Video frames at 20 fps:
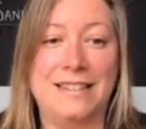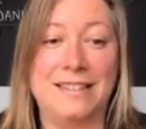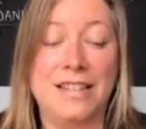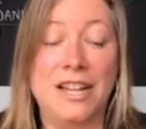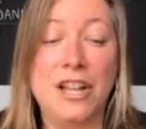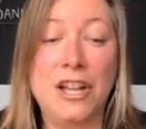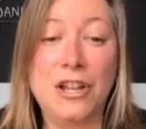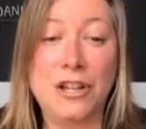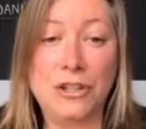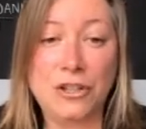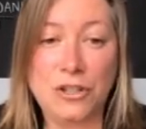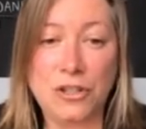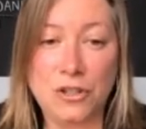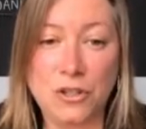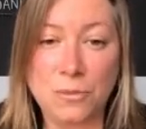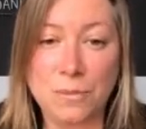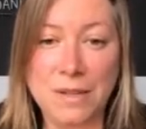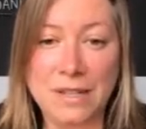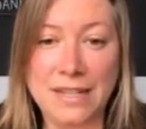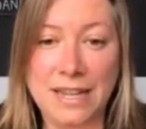It's
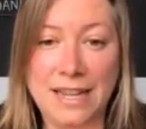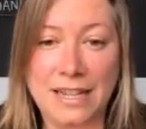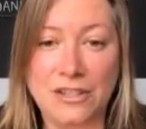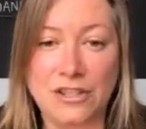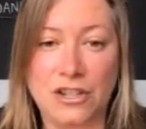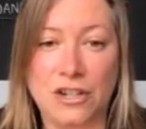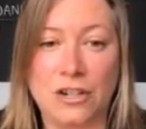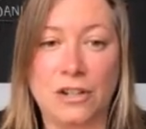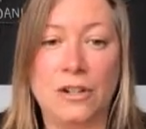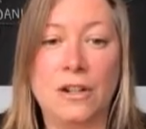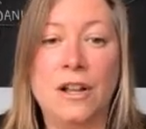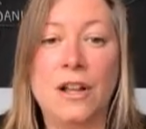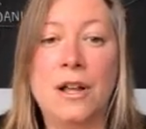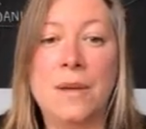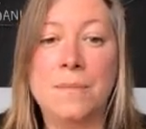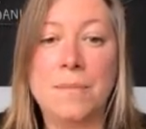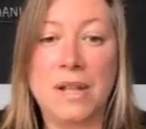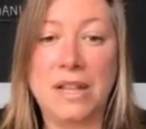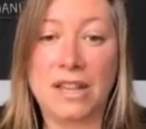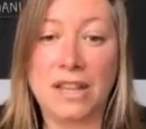human nature
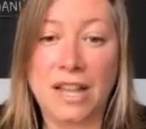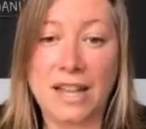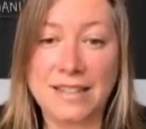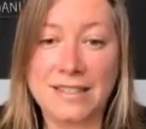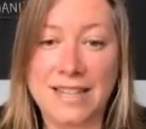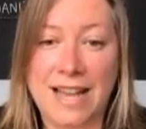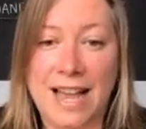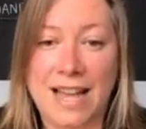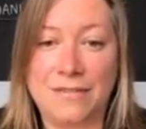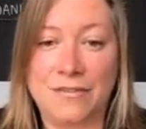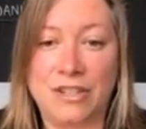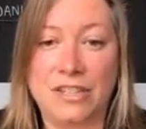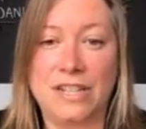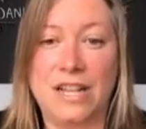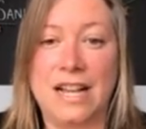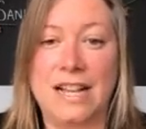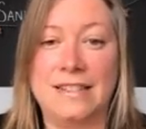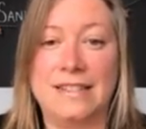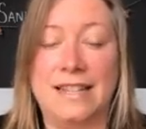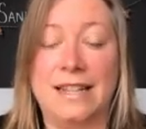plus
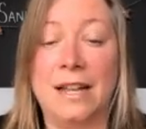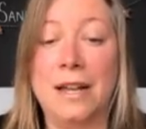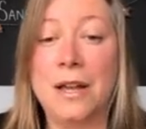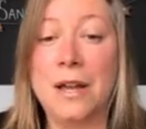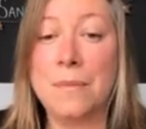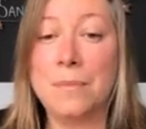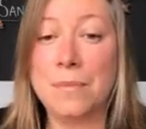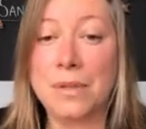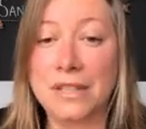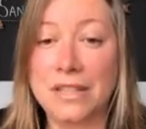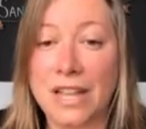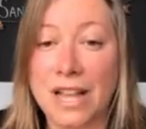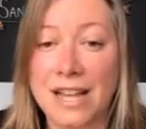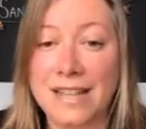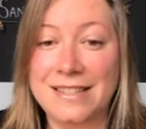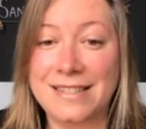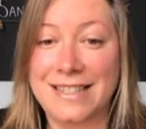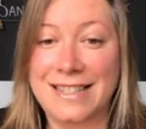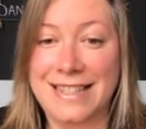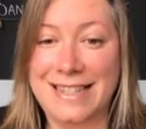advertising
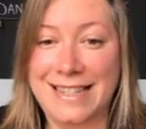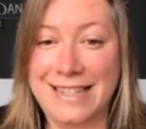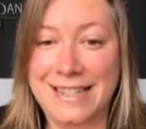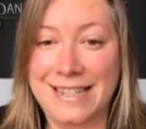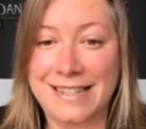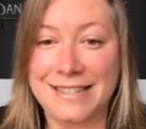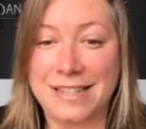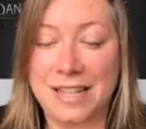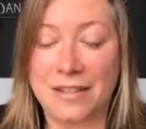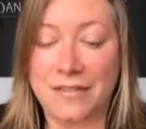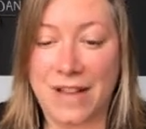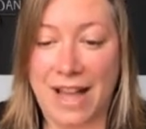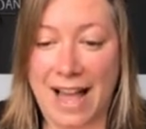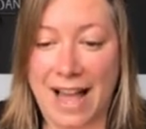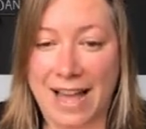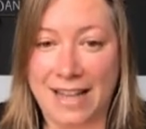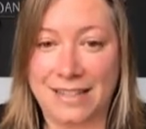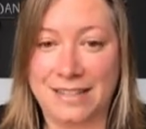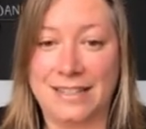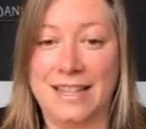plus ease of
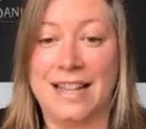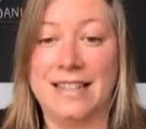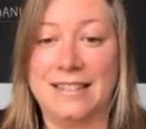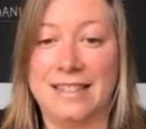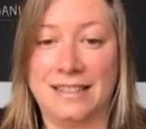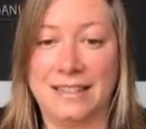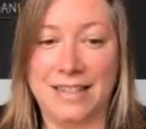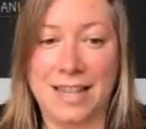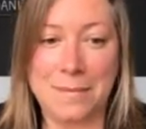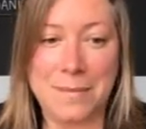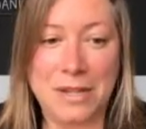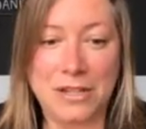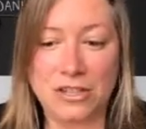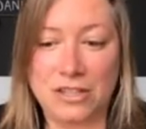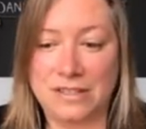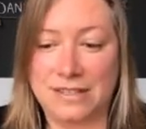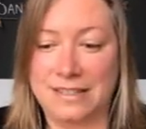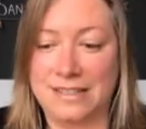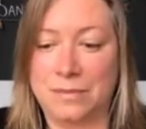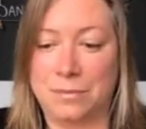access. And let me
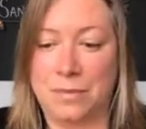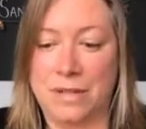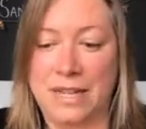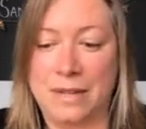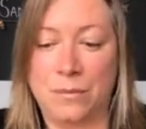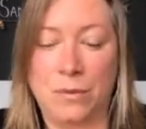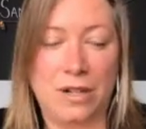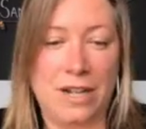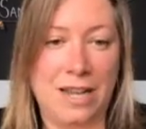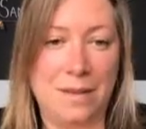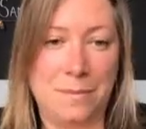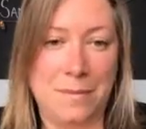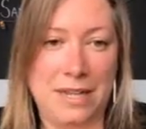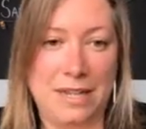just explain what I